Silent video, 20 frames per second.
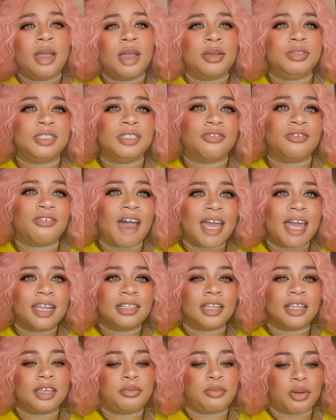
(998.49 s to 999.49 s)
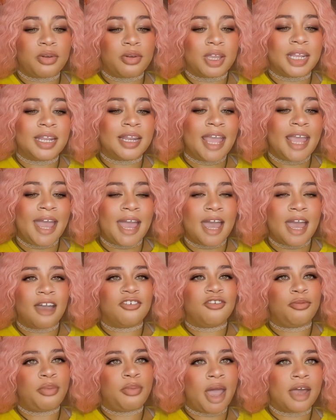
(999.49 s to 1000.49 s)
divided, like broke it in
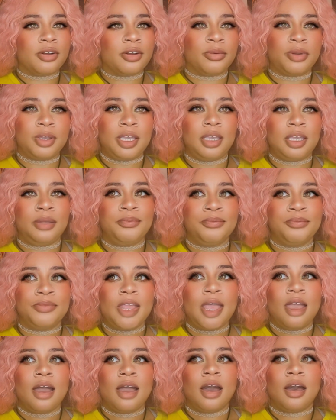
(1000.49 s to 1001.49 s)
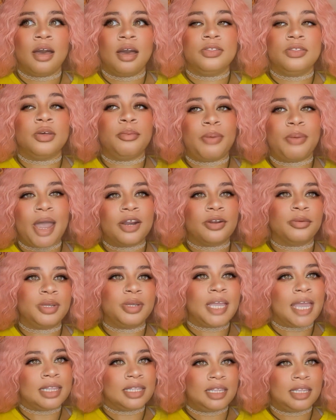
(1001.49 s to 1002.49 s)
half, the battery
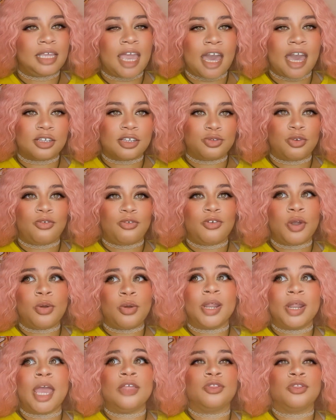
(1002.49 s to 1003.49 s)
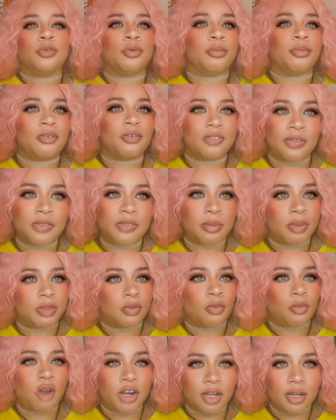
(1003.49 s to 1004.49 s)
and then the actual phone, and threw both of them in the
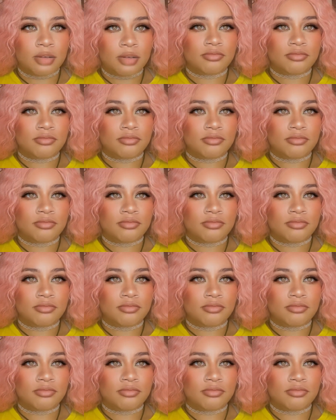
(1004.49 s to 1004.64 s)
water.